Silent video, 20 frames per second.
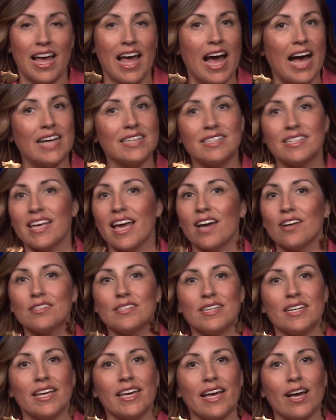At Seattle
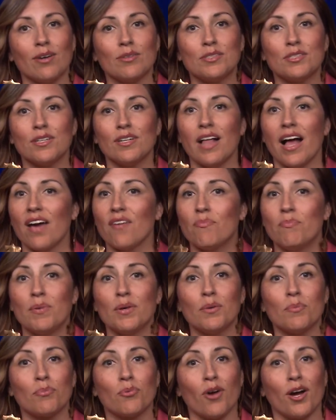City Council, I've
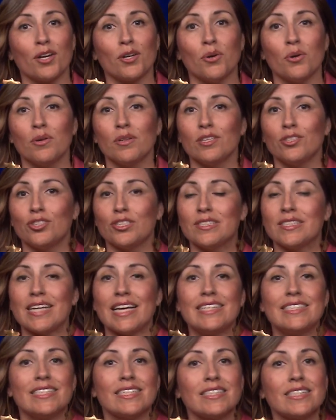built broad coalitions
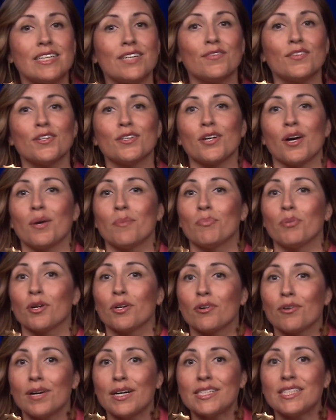and delivered on
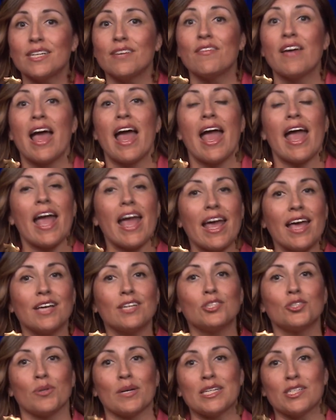progressive and
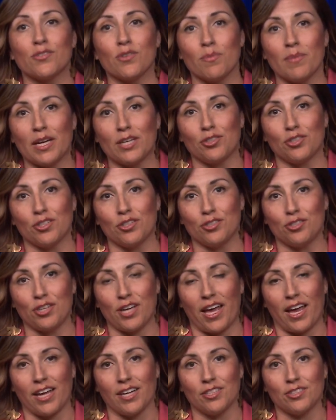transformational
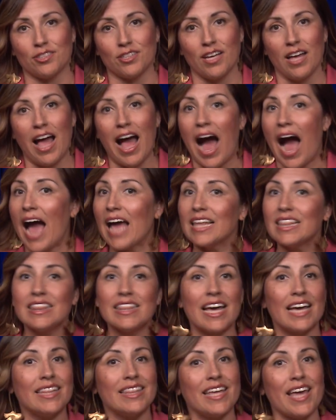change. I
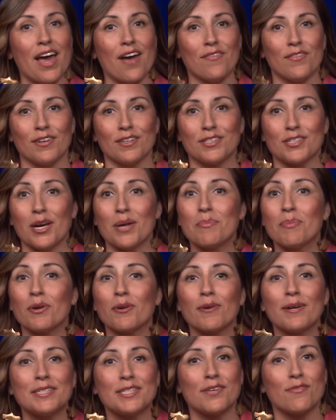led the efforts on
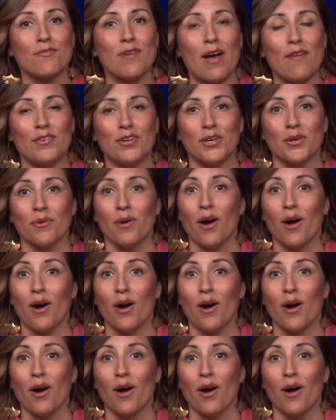progressive revenue,